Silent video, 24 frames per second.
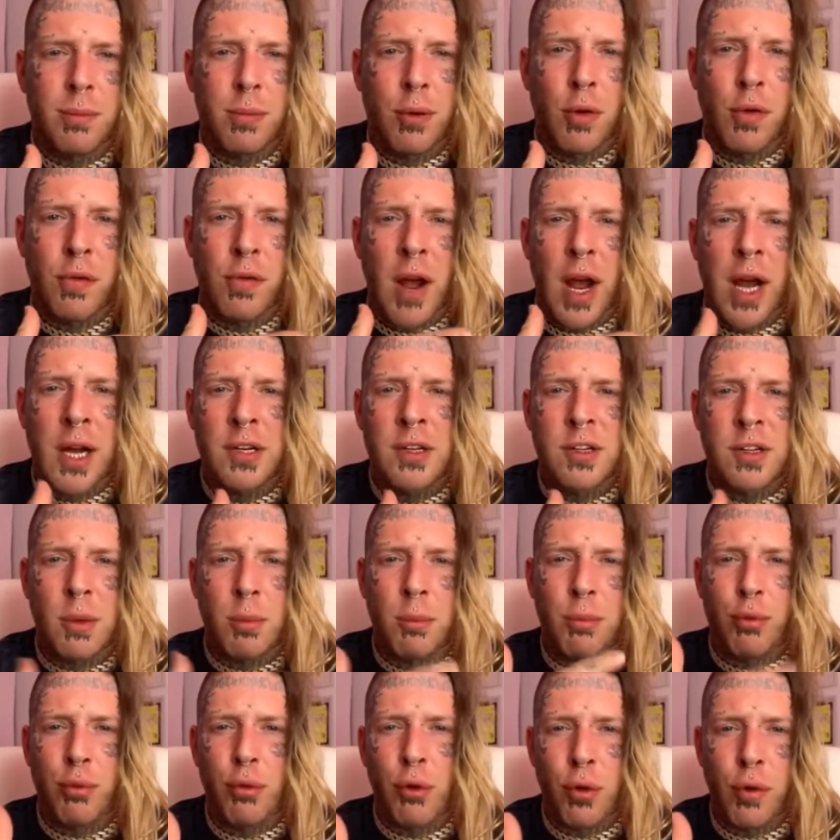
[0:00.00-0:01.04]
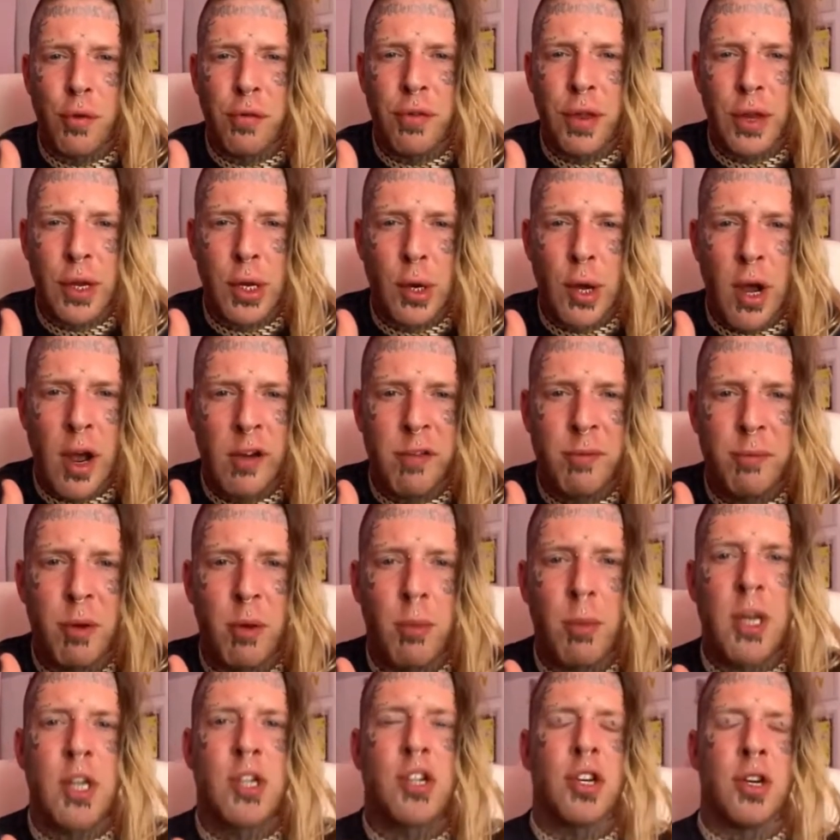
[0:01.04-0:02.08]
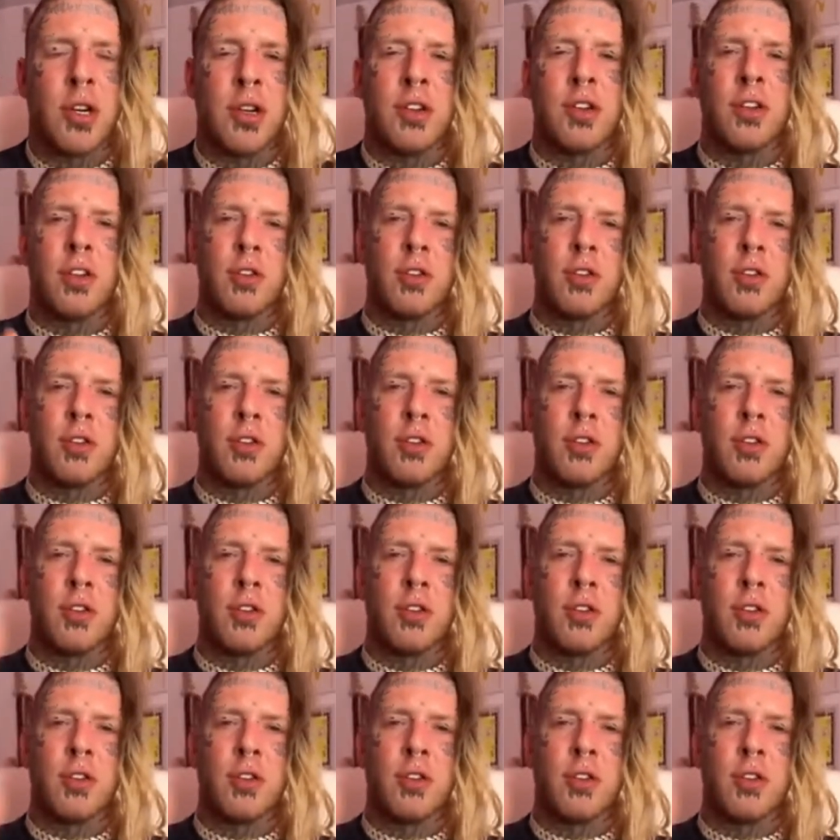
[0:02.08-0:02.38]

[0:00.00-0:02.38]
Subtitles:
provide some proof that you have permission.